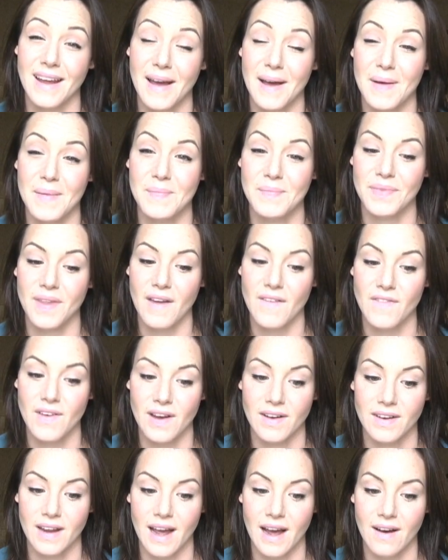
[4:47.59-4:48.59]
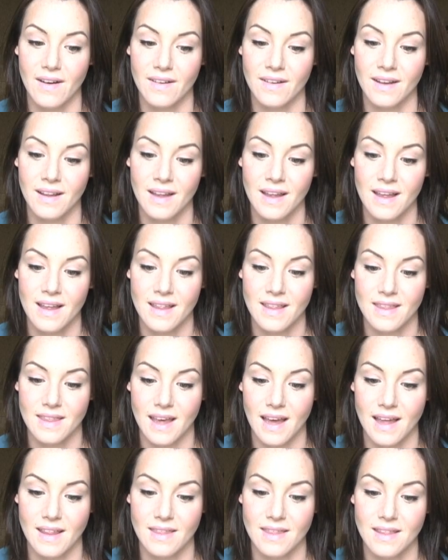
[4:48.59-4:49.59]
I found out
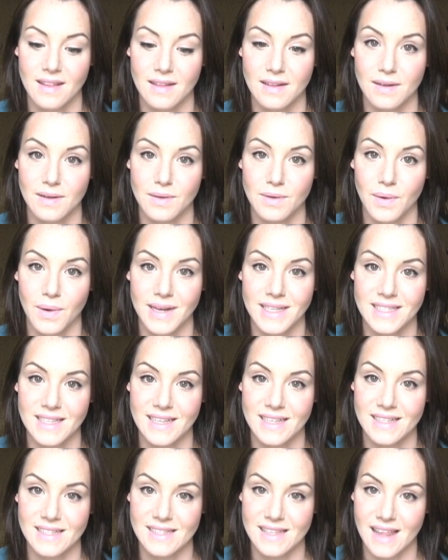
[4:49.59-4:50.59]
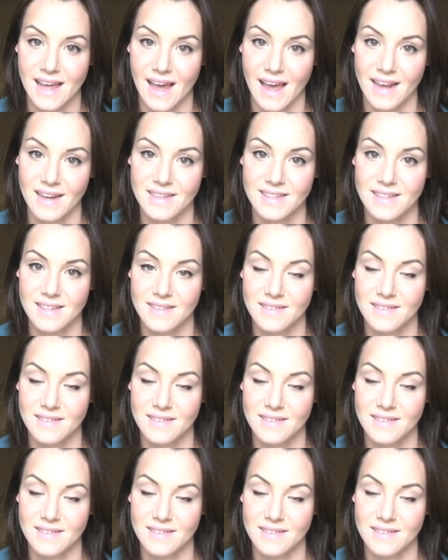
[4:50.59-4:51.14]
that the little noises that